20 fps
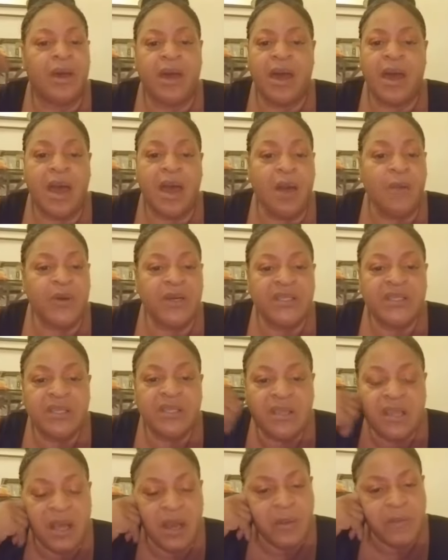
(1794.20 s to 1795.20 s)
I went to
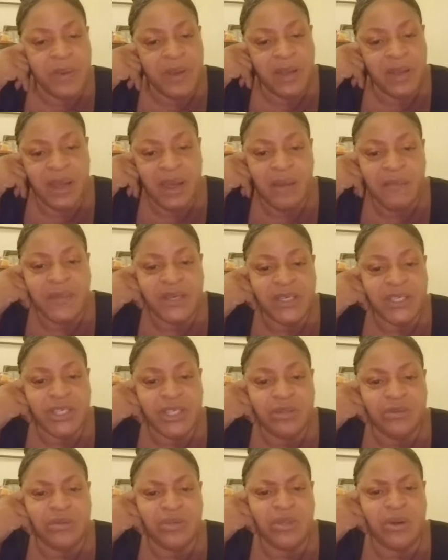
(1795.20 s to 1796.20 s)
therapy and had my shoes